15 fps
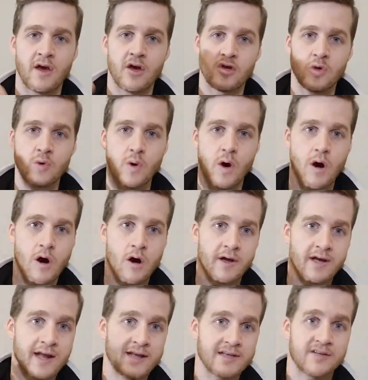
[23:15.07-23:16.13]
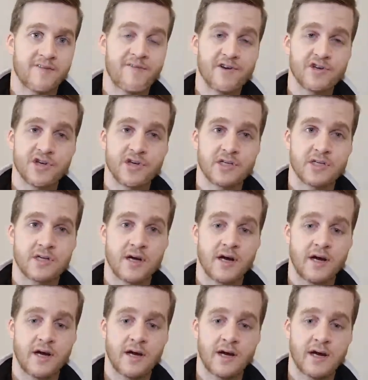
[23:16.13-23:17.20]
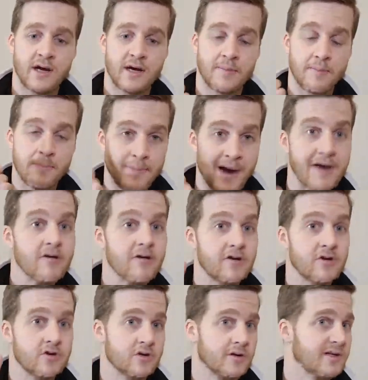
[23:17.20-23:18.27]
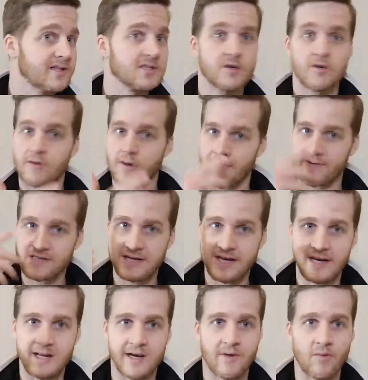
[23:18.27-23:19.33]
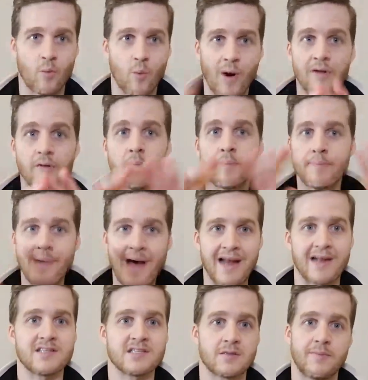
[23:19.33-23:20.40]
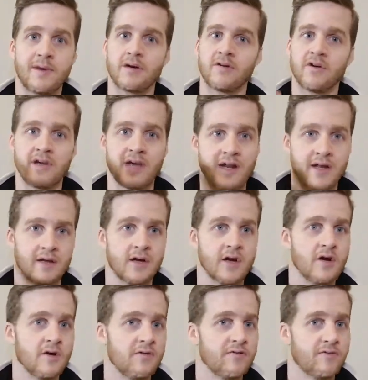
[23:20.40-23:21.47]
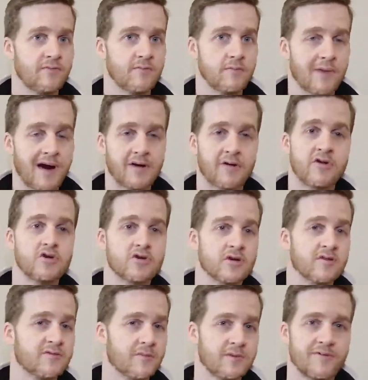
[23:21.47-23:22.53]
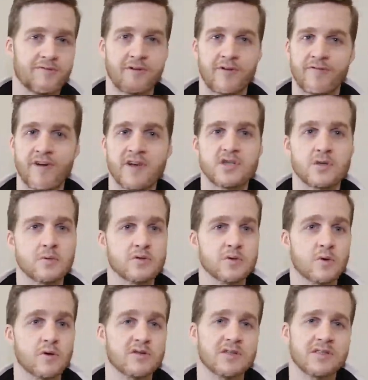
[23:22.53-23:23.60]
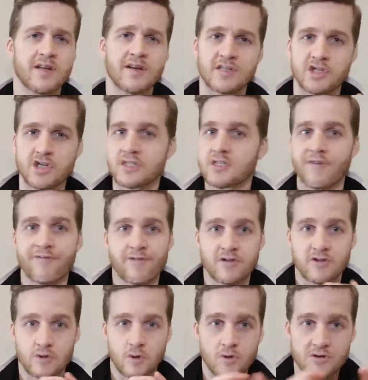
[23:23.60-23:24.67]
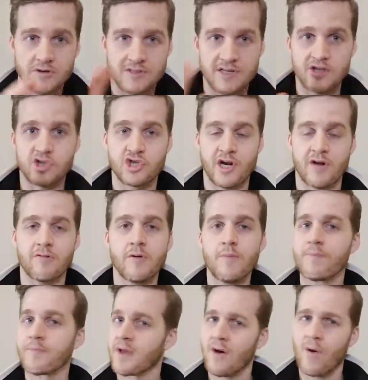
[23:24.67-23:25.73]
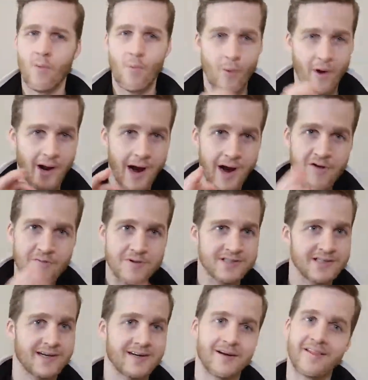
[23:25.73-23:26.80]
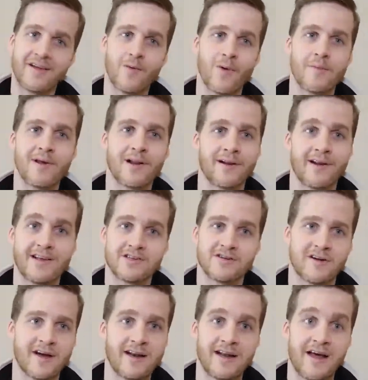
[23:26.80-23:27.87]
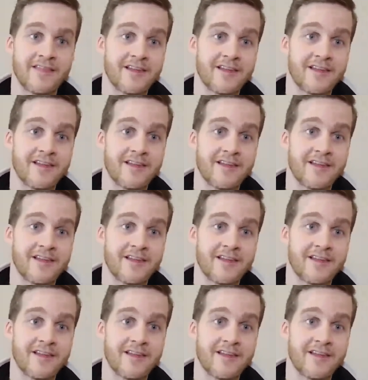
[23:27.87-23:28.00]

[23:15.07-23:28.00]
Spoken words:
you are getting sufficient micronutrients, so you're obviously getting a well-balanced meal. You're getting micronutrients from different vegetable sources and just different sources in general. 100%. I think one meal a day is great.